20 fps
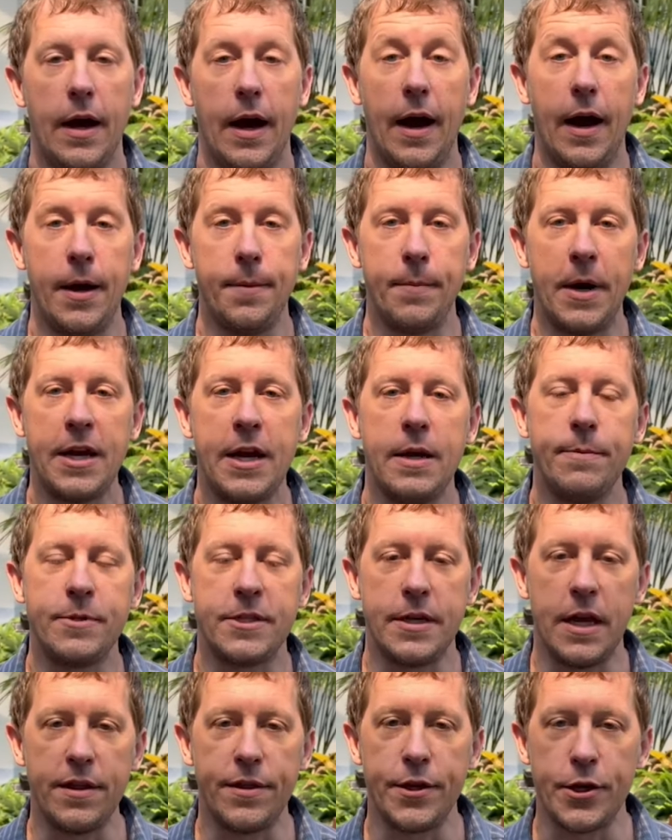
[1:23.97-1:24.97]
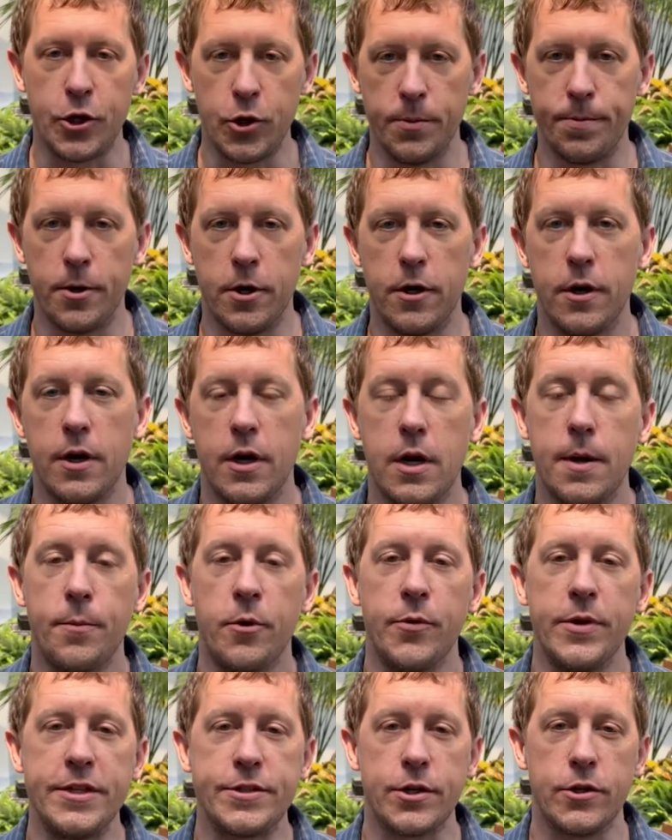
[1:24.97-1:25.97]
Hi, my name's Nathan Cooper, and I'm
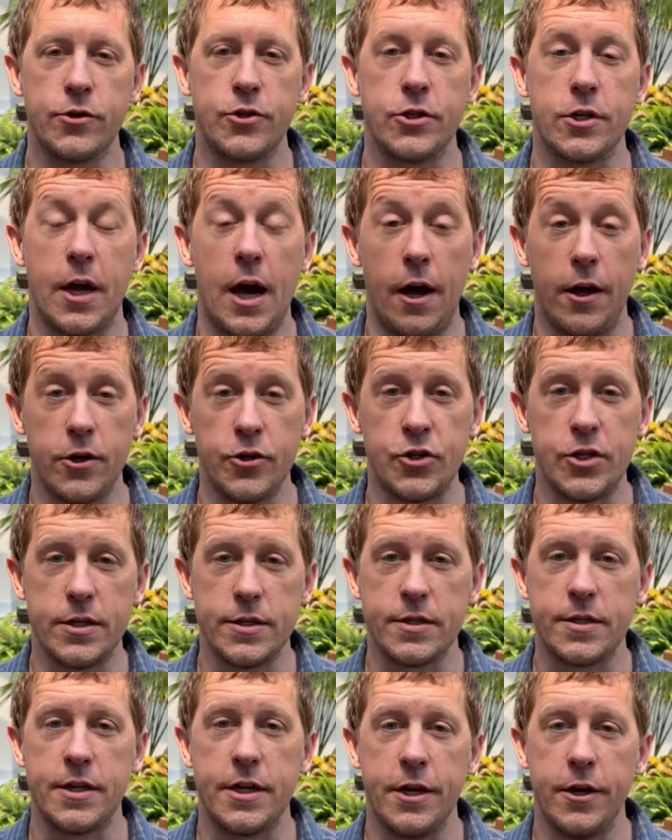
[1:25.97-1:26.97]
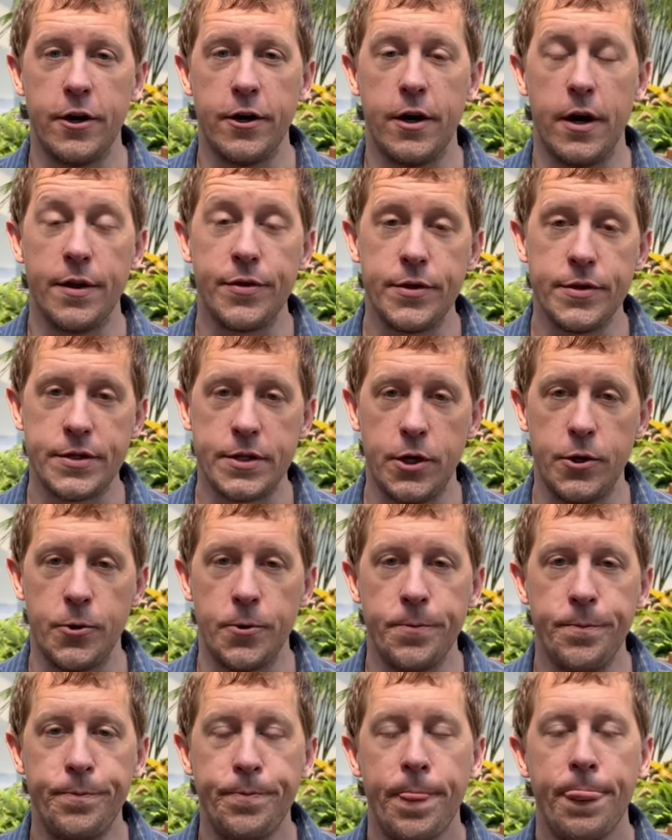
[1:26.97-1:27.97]
a research ecologist here at the zoo.
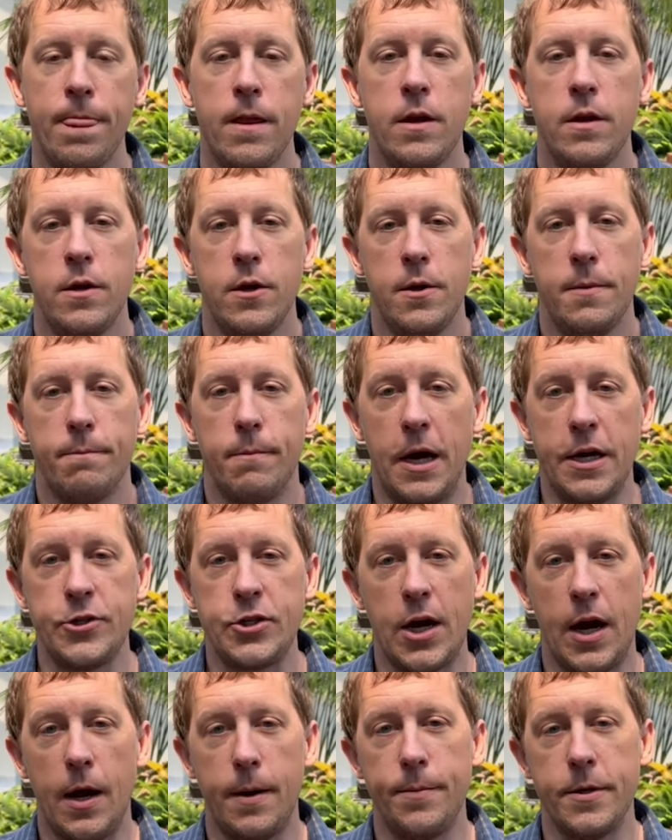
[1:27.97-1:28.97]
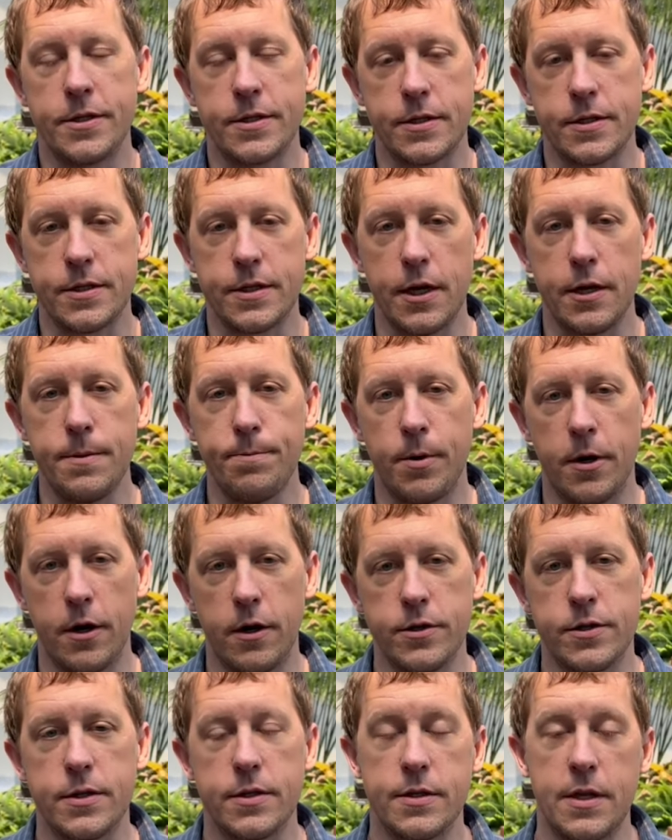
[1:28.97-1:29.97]
My job is to study
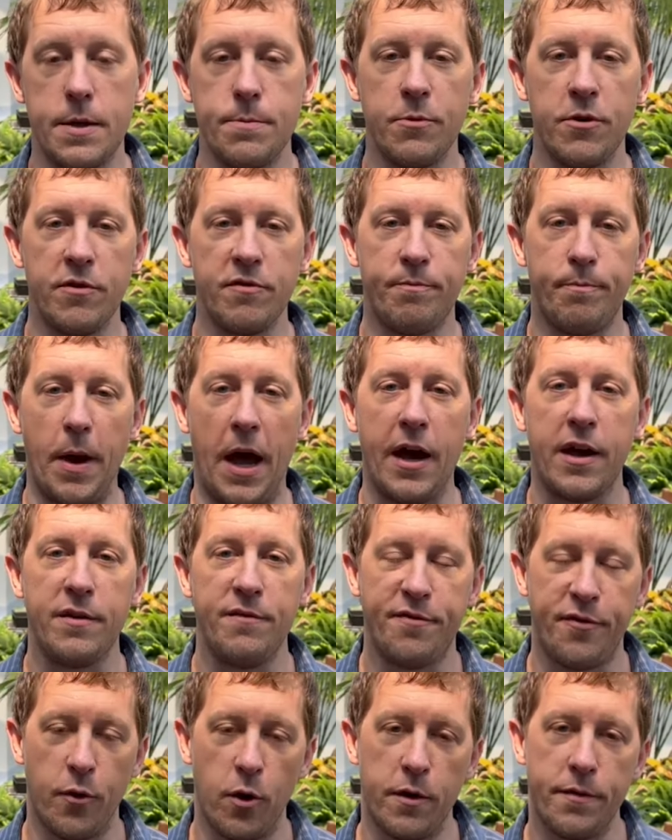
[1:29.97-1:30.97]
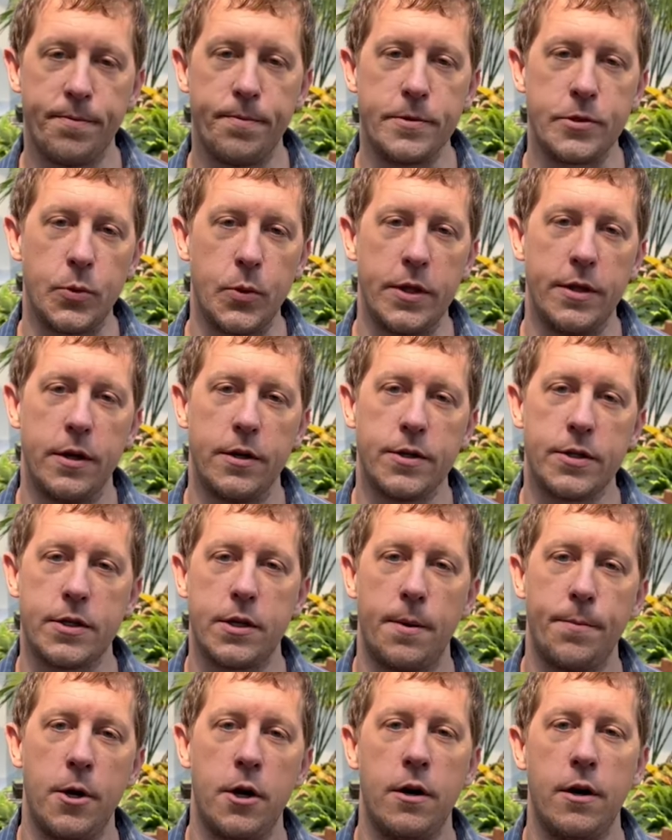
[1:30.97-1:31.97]
birds as they move back and forth between their
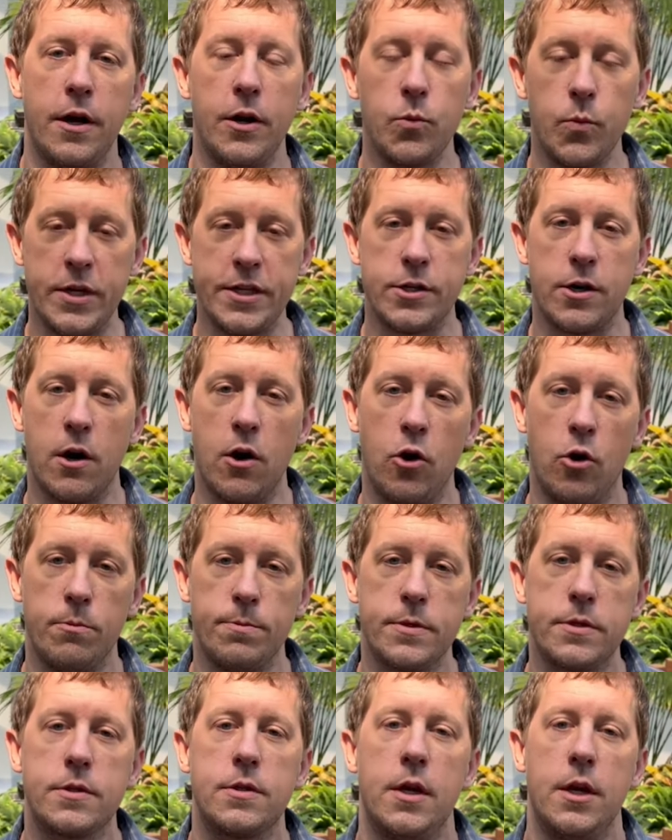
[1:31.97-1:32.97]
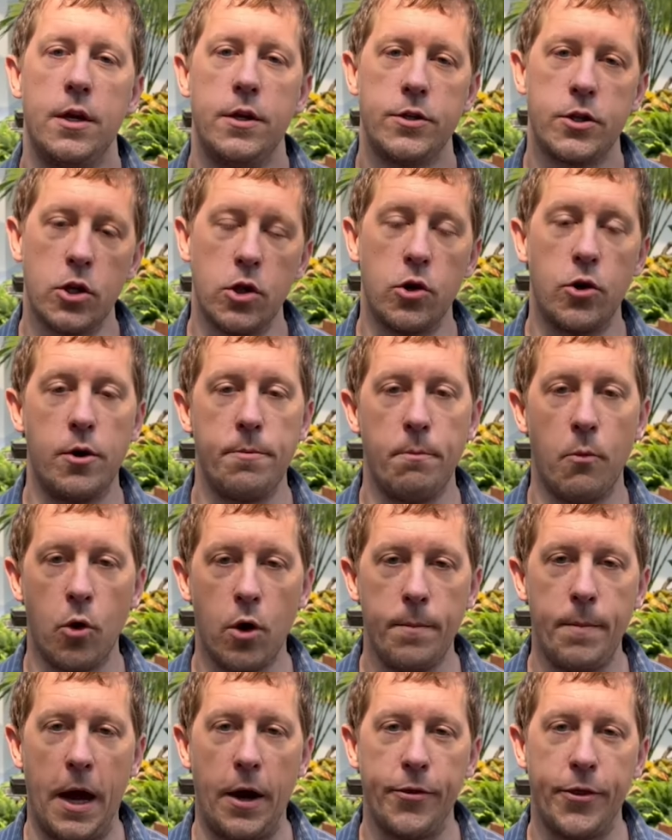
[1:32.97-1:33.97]
summer and winter homes to learn more
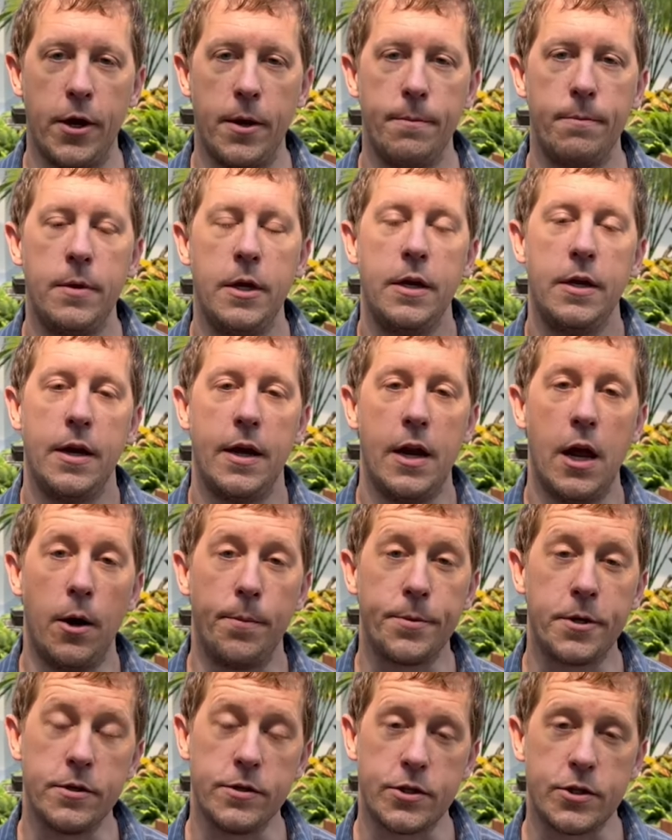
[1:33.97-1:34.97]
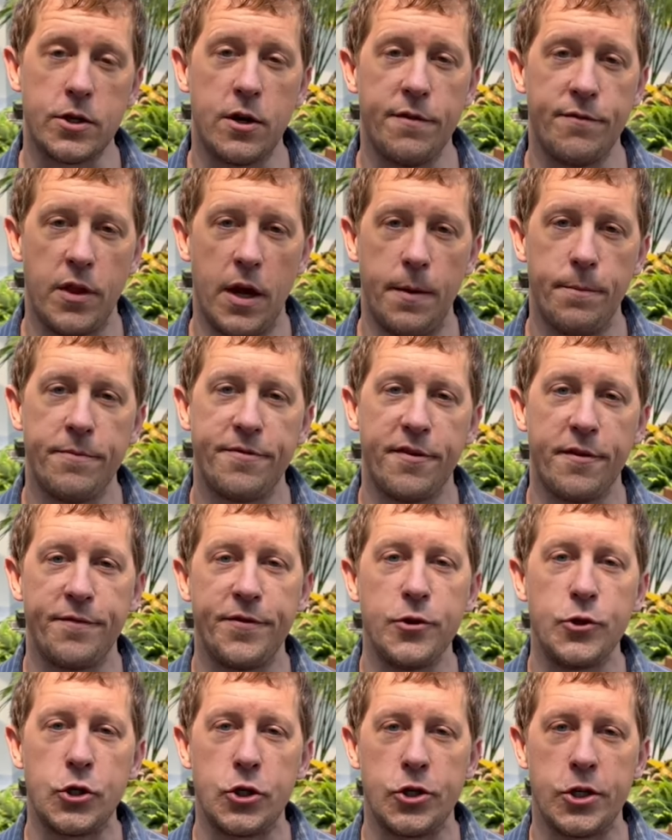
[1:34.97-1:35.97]
about them and help conserve them for
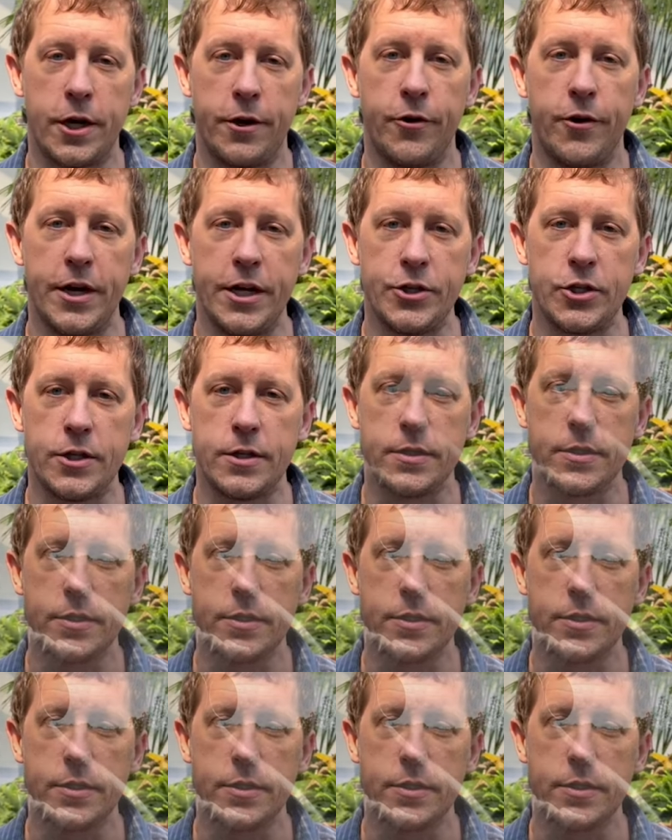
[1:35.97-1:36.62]
future generations.